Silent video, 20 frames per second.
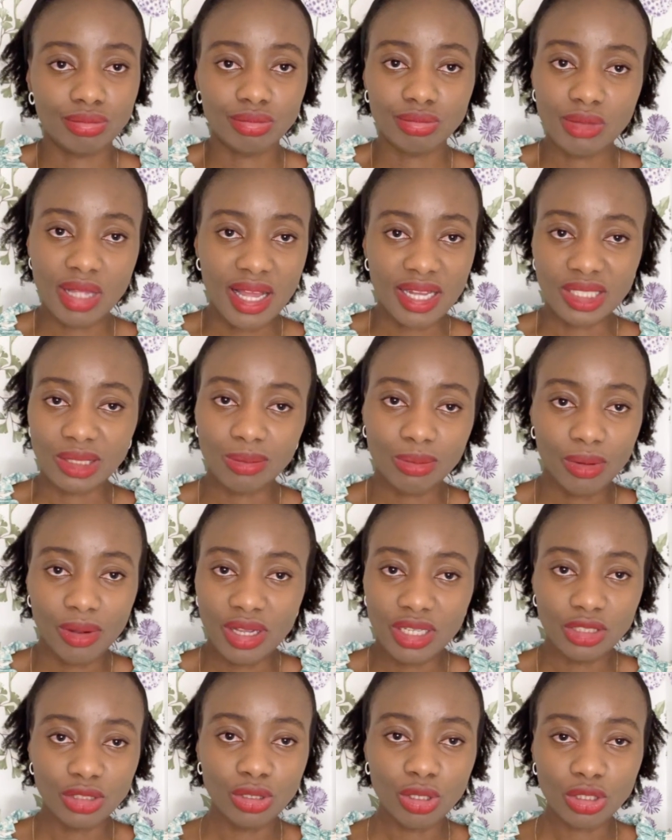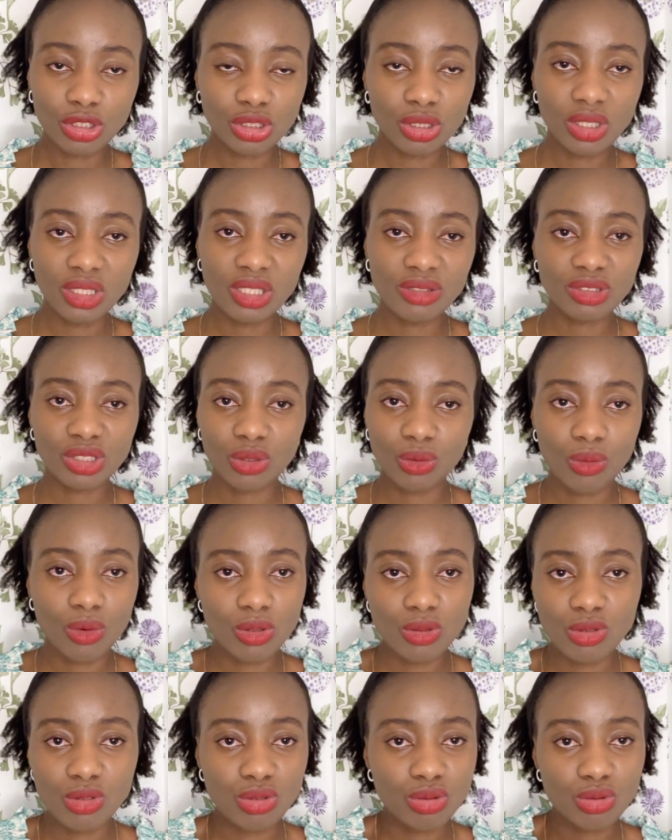explore induction if she
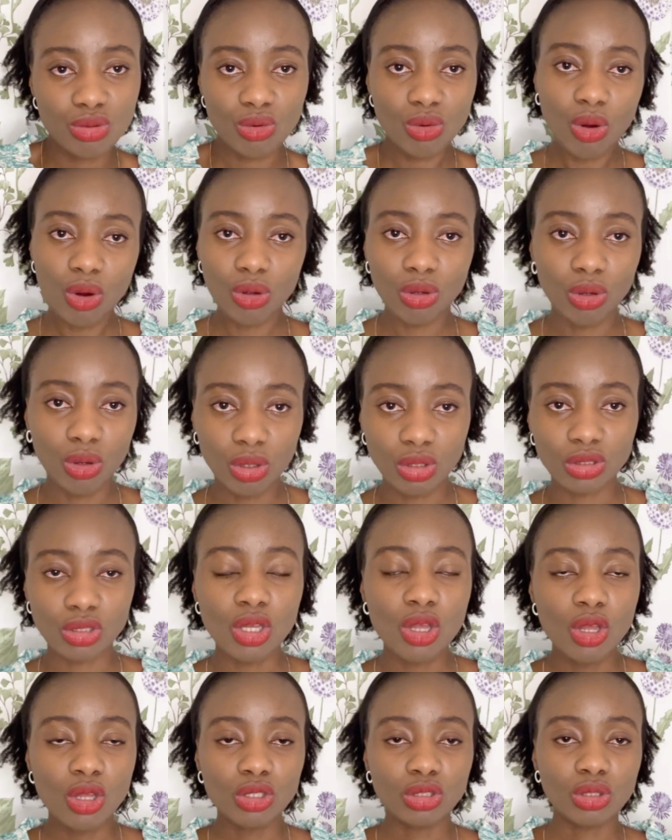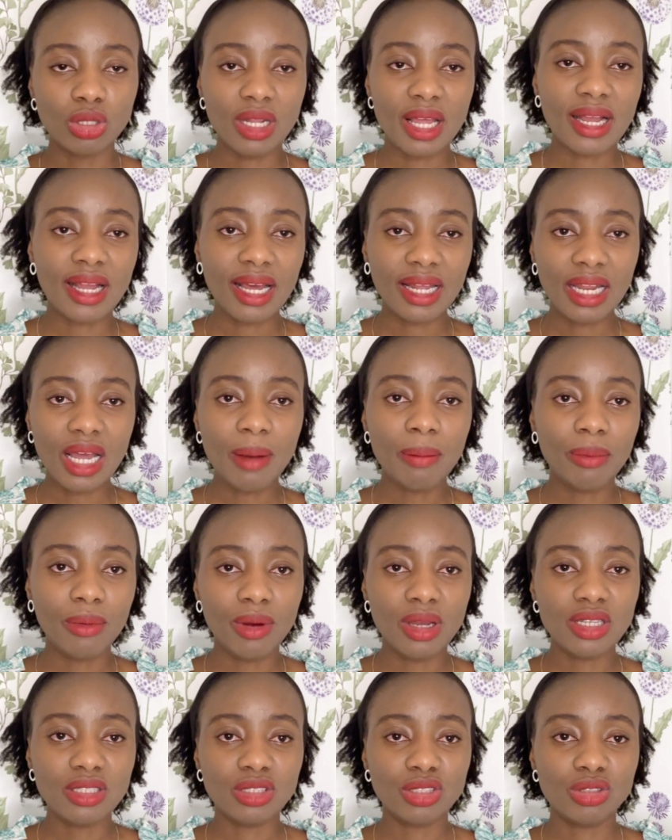wants to or not. So like at that
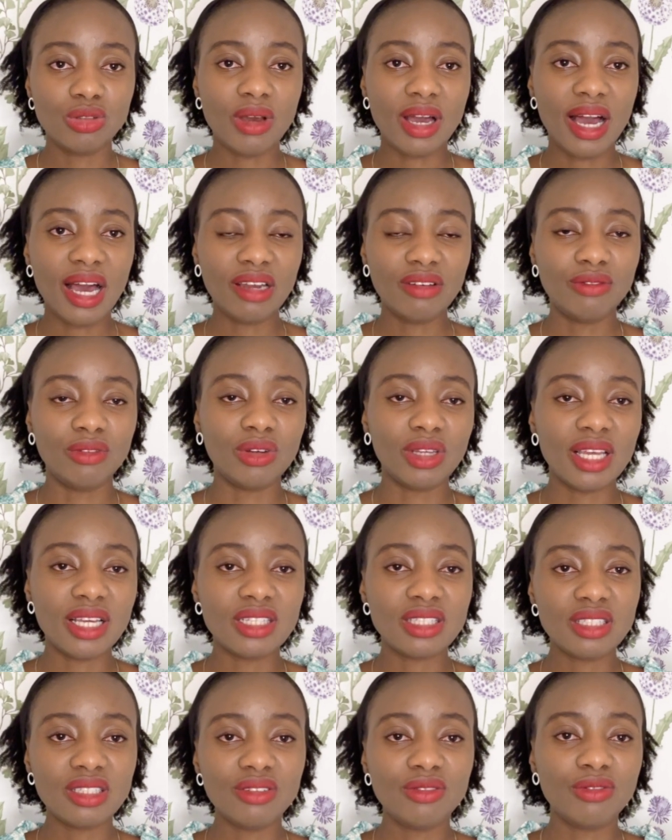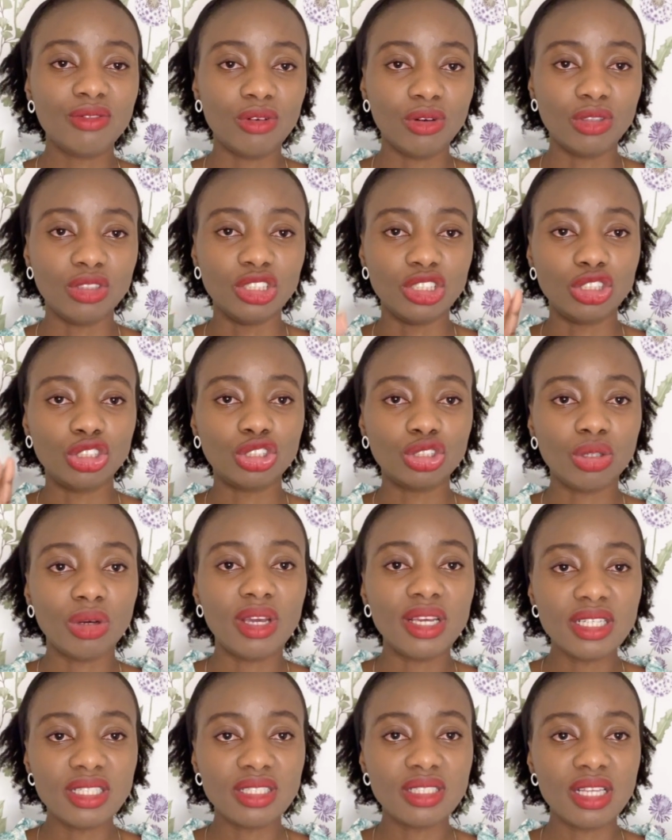point, you are advocating for the
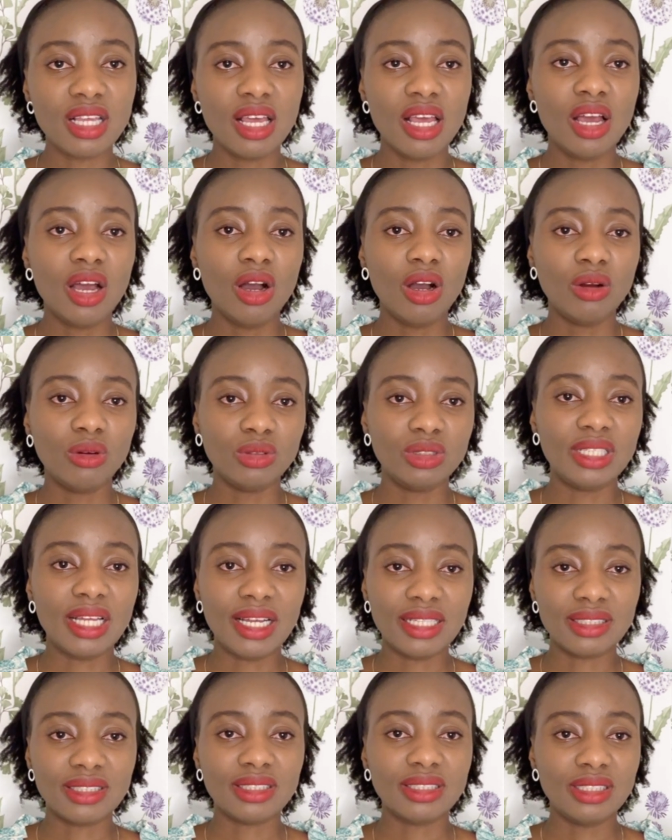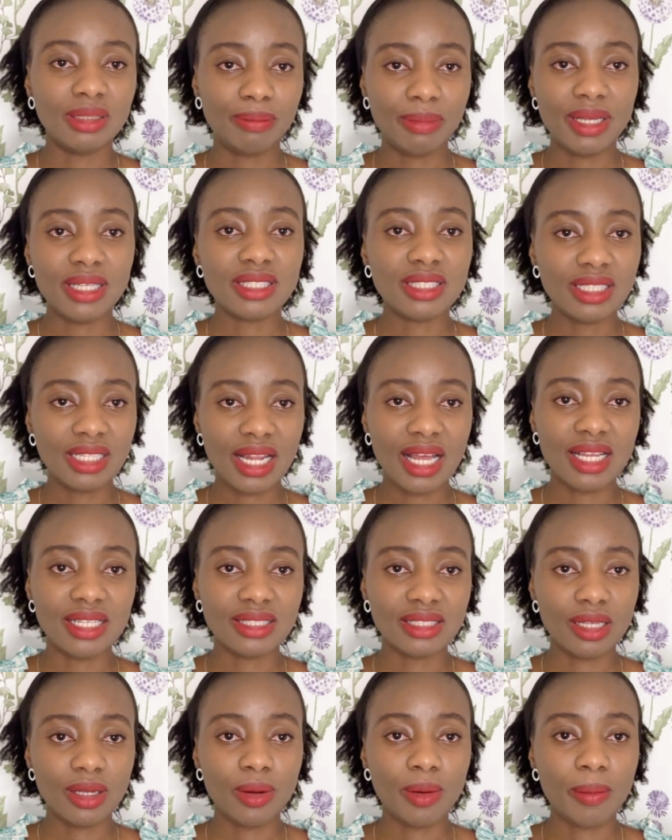choice that the person
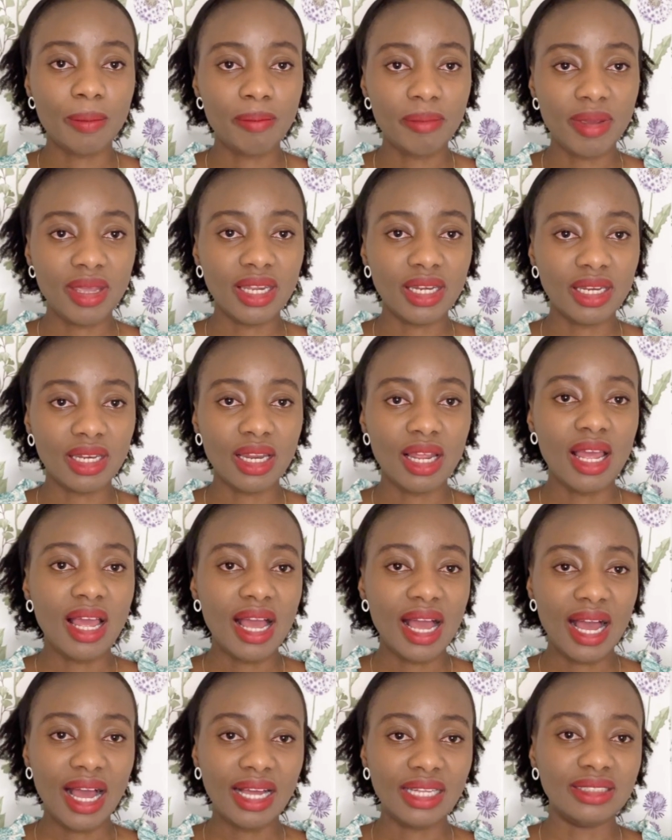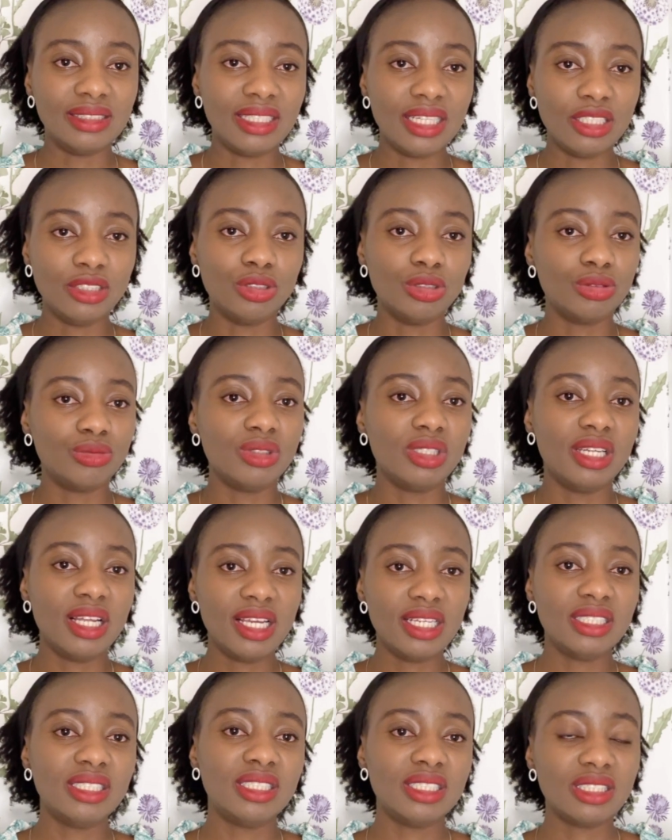has made, and then you're
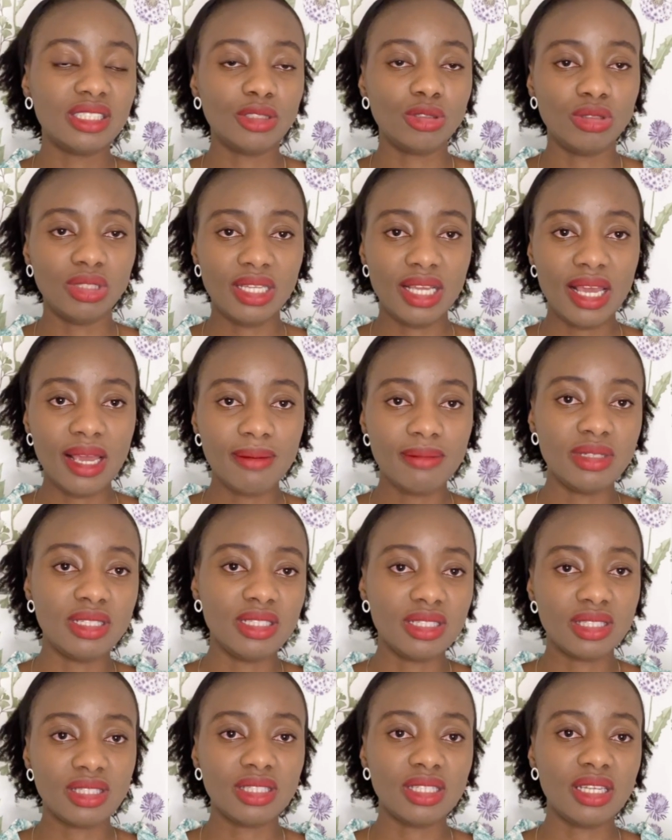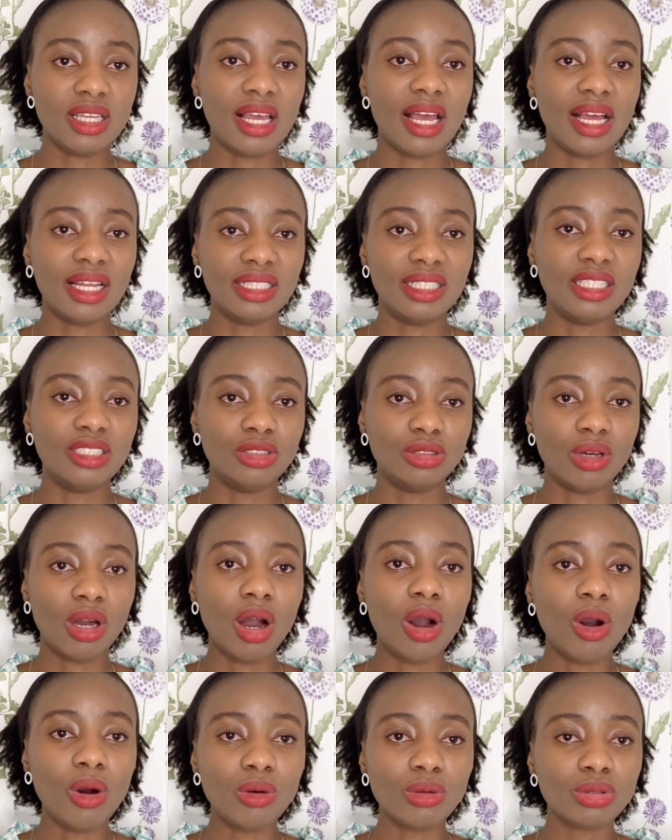relaying this to the MDT, and then you are
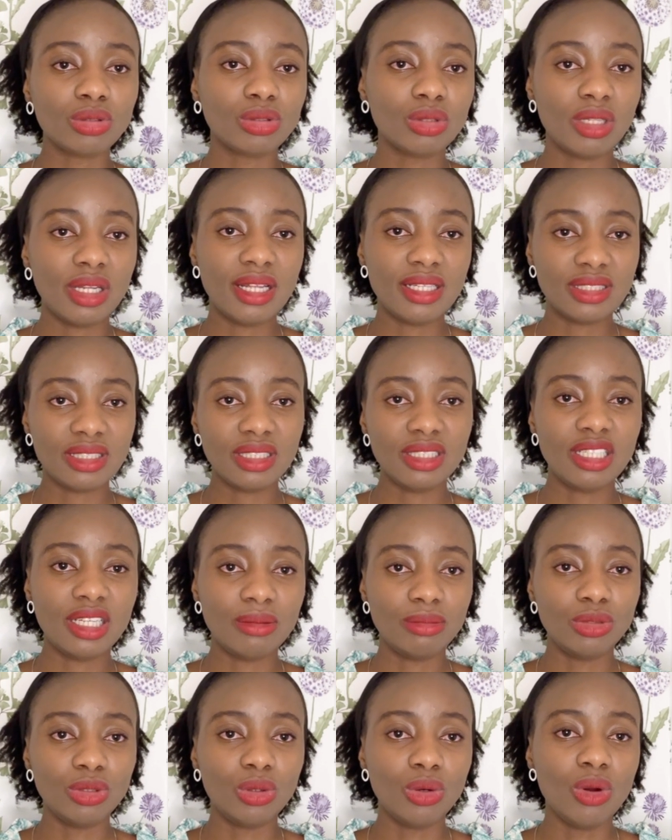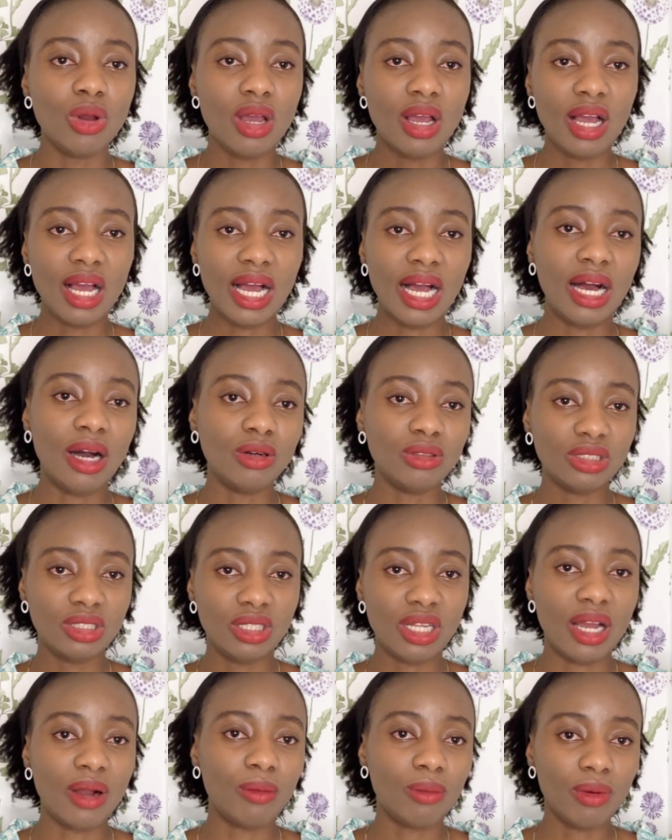also letting them know how
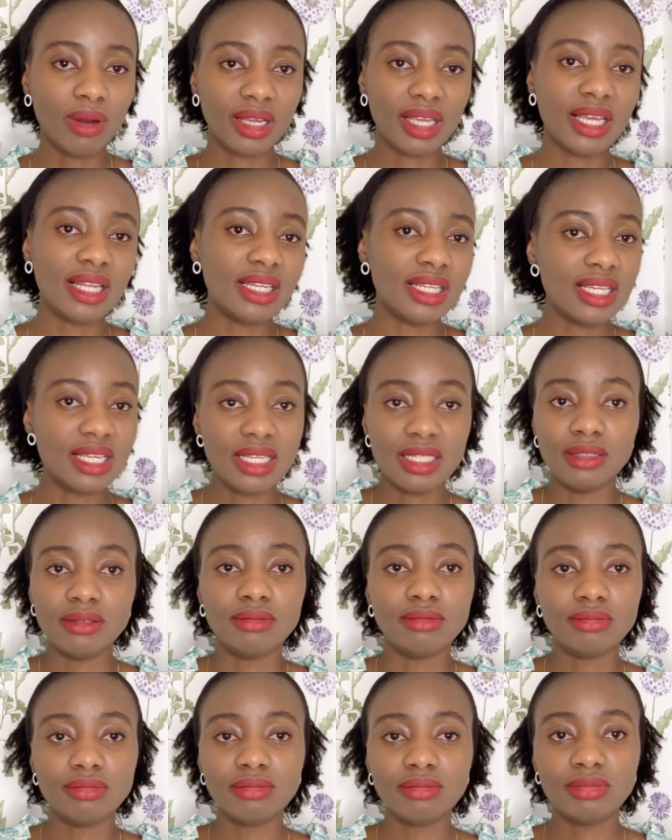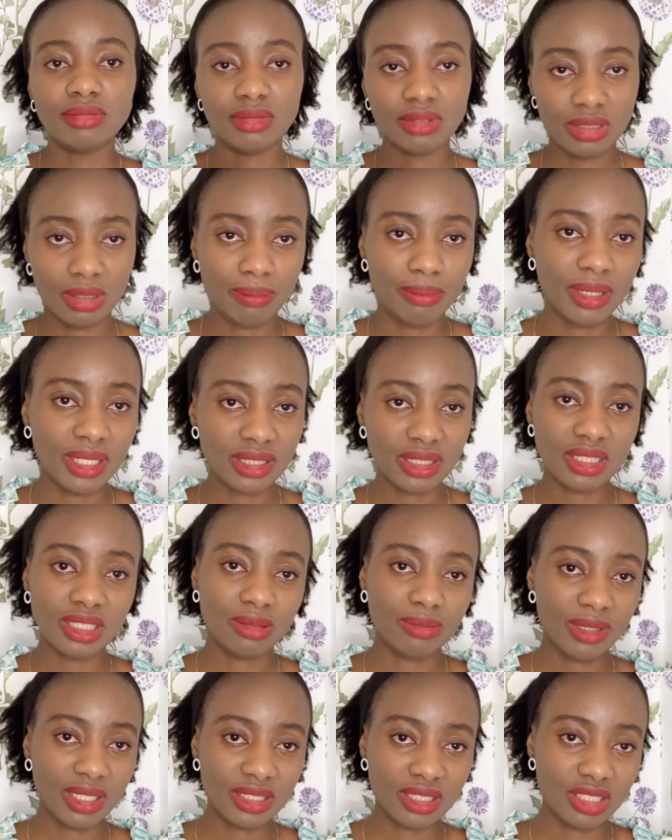they are working in the person's
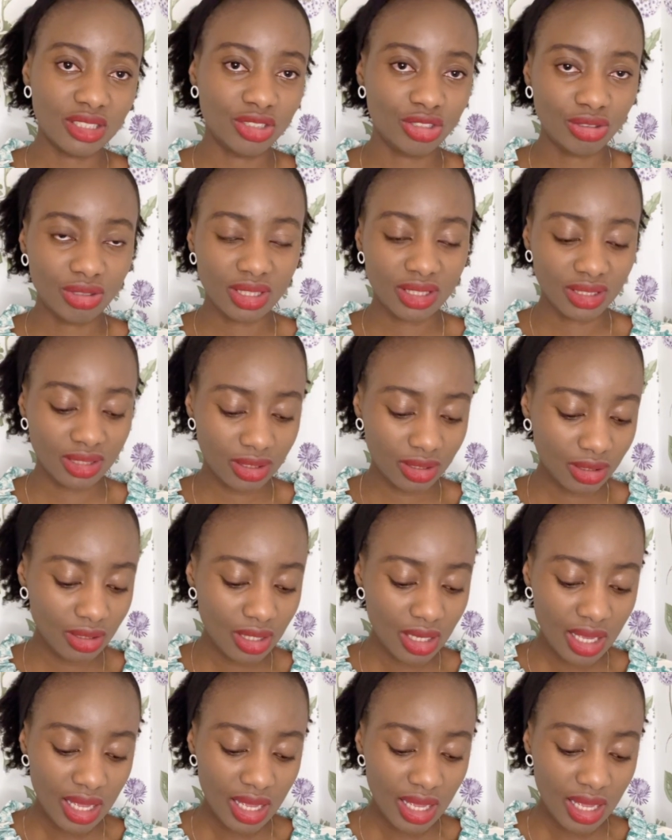best interest.